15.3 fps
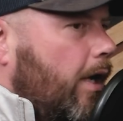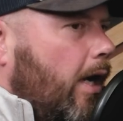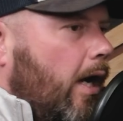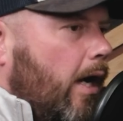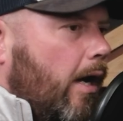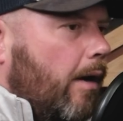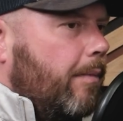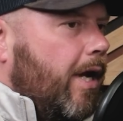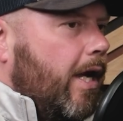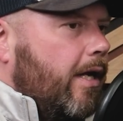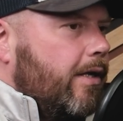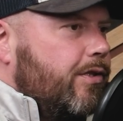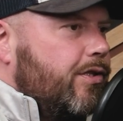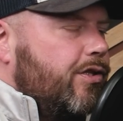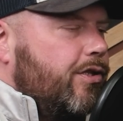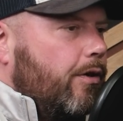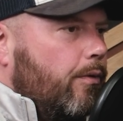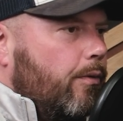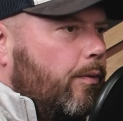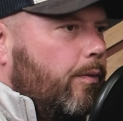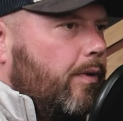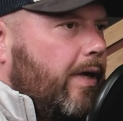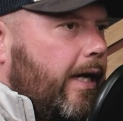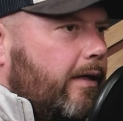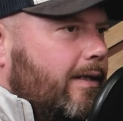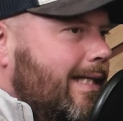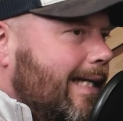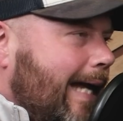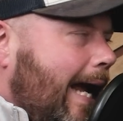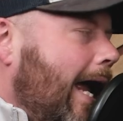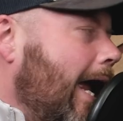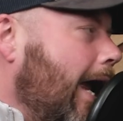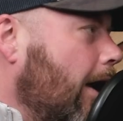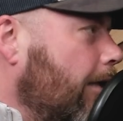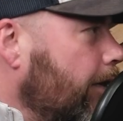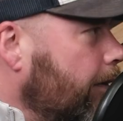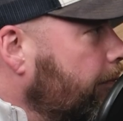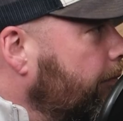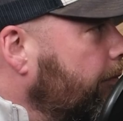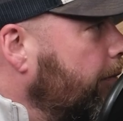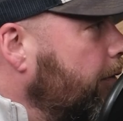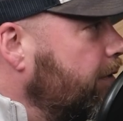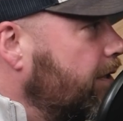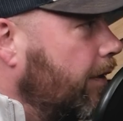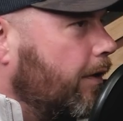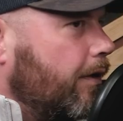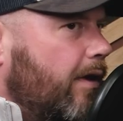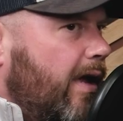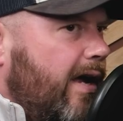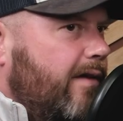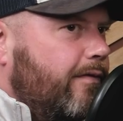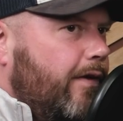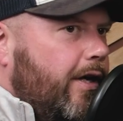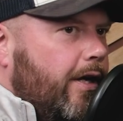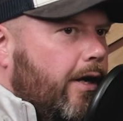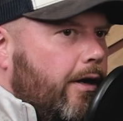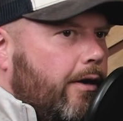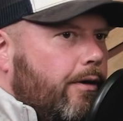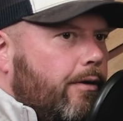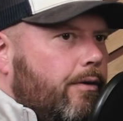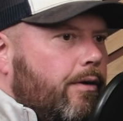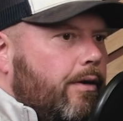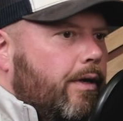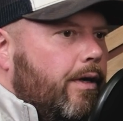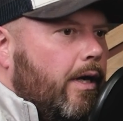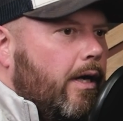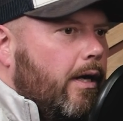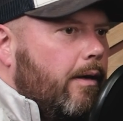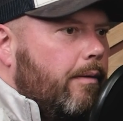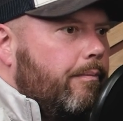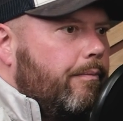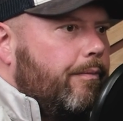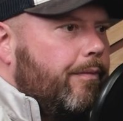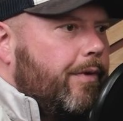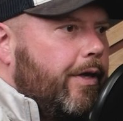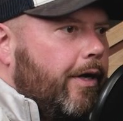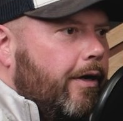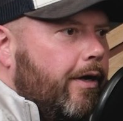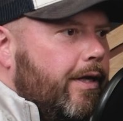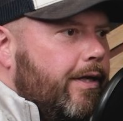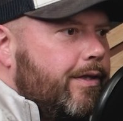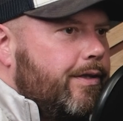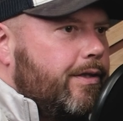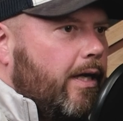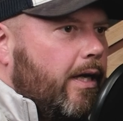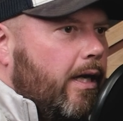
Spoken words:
And so like today on the Boots on the Line video, there is